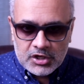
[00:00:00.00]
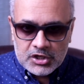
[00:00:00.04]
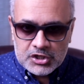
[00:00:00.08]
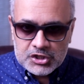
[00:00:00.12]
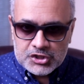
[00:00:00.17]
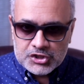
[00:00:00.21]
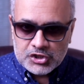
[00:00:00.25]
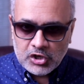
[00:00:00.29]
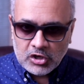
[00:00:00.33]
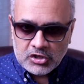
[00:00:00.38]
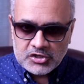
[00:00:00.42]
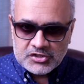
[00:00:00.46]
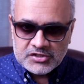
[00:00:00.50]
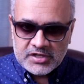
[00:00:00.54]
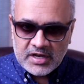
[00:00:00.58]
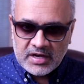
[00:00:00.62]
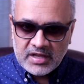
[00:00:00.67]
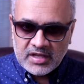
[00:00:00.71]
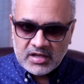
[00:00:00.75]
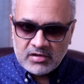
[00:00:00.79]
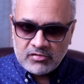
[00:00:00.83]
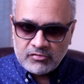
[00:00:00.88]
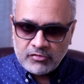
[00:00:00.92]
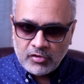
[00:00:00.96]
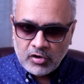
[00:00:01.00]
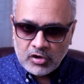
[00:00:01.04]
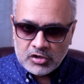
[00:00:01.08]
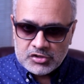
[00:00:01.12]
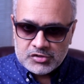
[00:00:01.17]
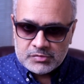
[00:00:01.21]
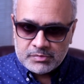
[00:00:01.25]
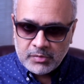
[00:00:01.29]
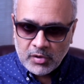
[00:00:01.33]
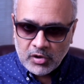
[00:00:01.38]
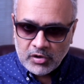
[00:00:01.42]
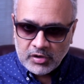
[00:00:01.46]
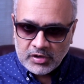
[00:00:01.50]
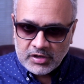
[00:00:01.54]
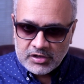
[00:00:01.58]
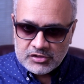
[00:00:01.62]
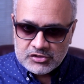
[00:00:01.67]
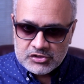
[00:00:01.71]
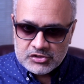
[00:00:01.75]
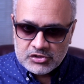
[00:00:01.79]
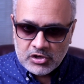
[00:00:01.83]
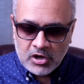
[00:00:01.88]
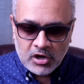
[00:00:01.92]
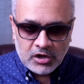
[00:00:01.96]
Short selling involves borrowing a
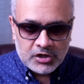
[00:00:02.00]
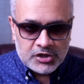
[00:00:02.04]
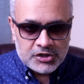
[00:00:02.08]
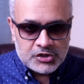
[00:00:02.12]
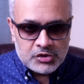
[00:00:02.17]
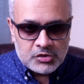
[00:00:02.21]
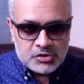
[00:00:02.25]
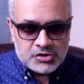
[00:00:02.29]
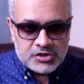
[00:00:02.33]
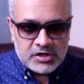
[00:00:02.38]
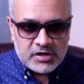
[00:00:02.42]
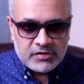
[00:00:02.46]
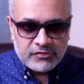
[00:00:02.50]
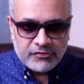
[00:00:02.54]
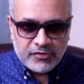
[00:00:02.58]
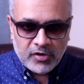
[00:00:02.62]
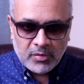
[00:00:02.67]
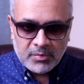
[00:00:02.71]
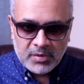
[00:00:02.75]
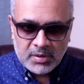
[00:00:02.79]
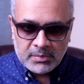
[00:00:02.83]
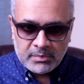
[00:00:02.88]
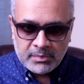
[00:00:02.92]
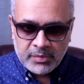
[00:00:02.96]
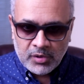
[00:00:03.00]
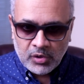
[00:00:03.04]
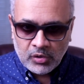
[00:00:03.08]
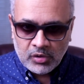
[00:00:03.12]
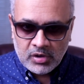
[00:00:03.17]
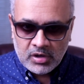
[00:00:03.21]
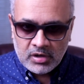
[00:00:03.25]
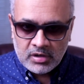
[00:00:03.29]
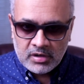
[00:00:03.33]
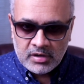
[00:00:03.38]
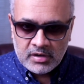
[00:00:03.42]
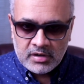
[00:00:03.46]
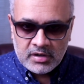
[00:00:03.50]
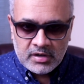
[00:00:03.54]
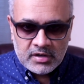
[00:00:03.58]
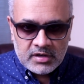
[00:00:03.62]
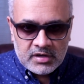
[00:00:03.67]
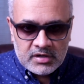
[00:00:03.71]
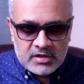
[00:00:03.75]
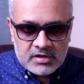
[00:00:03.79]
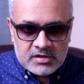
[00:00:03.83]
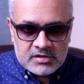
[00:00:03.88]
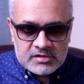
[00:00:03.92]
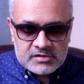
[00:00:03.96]
stock, usually from a broker,
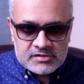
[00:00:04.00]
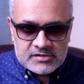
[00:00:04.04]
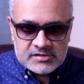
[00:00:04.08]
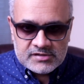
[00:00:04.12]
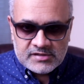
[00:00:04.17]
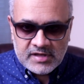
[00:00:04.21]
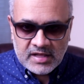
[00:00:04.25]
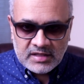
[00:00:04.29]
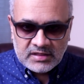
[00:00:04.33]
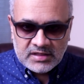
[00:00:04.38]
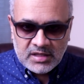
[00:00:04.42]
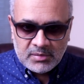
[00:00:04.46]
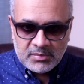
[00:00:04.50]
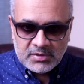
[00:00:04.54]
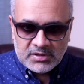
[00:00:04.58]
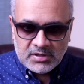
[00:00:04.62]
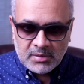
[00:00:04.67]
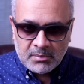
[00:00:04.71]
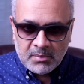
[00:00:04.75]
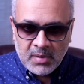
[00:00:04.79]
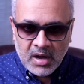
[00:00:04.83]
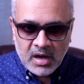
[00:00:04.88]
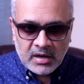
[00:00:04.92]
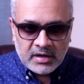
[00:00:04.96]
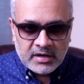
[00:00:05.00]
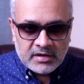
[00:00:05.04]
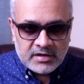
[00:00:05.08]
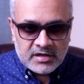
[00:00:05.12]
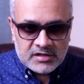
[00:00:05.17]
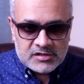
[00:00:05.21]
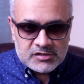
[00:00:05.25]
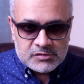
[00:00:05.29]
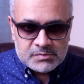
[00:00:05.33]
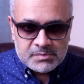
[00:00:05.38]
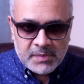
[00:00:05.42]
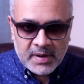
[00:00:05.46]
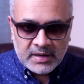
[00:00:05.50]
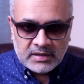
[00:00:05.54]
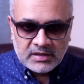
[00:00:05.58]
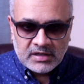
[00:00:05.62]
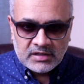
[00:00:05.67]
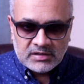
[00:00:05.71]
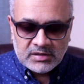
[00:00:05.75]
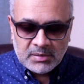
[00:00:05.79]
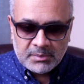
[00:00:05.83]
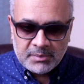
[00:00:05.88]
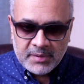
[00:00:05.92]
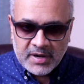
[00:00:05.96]
sell them in the market
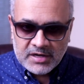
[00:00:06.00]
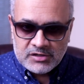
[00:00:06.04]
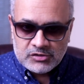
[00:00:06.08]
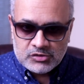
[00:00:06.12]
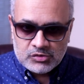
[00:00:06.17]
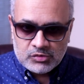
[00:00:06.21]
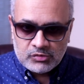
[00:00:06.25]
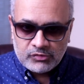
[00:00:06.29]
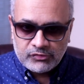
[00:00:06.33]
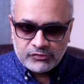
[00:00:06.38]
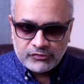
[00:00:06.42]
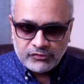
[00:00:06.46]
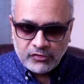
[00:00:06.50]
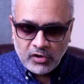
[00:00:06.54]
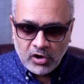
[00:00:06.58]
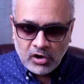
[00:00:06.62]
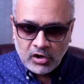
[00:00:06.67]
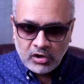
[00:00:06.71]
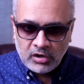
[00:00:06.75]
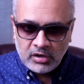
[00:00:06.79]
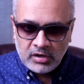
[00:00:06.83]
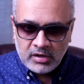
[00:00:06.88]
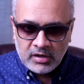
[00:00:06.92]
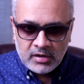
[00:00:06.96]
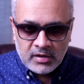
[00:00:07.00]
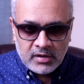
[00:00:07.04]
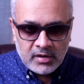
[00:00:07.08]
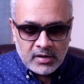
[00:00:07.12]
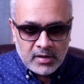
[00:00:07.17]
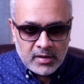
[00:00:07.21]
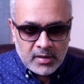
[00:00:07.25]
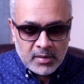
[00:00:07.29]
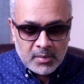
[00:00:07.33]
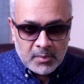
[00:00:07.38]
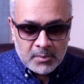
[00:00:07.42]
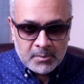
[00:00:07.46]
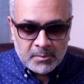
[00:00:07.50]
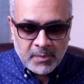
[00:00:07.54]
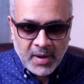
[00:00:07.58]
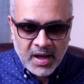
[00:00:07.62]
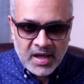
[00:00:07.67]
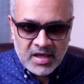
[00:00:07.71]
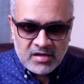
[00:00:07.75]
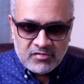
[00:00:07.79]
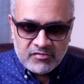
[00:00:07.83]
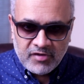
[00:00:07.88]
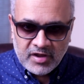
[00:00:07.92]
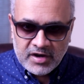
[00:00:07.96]
expecting the price to fall,
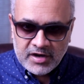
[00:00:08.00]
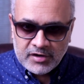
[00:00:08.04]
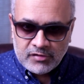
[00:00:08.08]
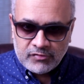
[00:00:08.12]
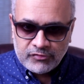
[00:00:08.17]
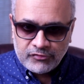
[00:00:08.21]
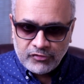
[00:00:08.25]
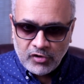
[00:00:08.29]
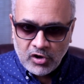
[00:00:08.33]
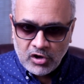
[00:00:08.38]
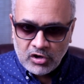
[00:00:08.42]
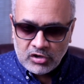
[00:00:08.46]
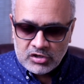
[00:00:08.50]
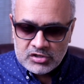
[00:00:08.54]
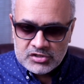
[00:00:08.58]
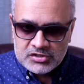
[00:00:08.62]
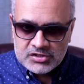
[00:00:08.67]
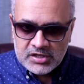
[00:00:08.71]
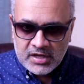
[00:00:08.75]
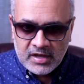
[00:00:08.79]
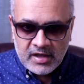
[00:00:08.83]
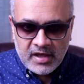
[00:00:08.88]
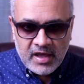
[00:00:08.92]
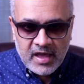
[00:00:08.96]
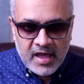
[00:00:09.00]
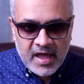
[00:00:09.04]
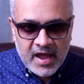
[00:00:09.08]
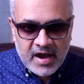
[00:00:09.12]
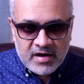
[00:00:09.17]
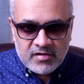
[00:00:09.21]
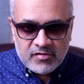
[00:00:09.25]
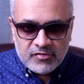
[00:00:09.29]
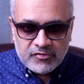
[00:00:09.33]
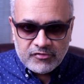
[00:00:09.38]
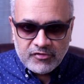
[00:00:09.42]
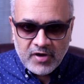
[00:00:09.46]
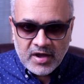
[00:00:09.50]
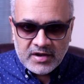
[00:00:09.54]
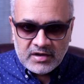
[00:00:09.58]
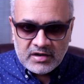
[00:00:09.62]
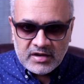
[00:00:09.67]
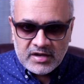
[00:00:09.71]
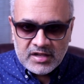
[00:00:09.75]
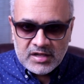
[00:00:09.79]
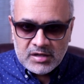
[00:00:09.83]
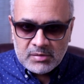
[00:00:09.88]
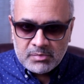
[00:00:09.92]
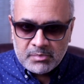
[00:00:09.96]
buy when it falls, and
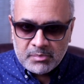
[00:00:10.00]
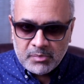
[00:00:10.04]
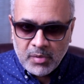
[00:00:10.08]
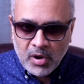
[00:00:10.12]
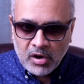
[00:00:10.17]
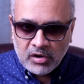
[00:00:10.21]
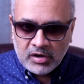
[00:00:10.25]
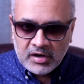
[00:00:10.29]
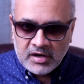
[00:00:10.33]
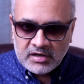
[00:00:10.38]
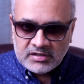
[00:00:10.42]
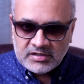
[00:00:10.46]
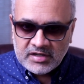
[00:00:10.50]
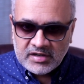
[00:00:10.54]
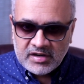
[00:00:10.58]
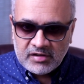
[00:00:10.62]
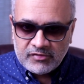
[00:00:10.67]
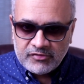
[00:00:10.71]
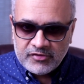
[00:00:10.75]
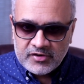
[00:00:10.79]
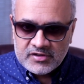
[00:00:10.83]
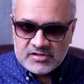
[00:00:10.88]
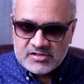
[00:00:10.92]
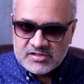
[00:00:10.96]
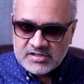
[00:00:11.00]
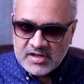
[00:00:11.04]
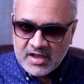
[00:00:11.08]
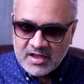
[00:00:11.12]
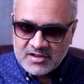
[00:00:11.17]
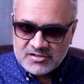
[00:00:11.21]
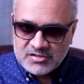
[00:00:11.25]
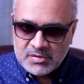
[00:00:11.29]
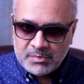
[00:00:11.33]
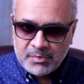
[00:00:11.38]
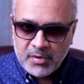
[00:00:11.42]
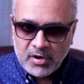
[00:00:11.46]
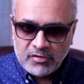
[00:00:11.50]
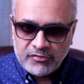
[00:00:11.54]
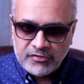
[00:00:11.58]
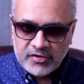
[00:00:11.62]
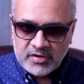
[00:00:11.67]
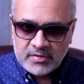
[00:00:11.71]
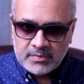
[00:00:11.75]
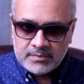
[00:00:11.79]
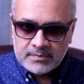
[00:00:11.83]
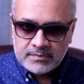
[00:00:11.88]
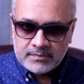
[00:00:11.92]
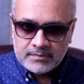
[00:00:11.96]
finally pocket the difference as a
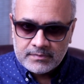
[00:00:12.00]
profit.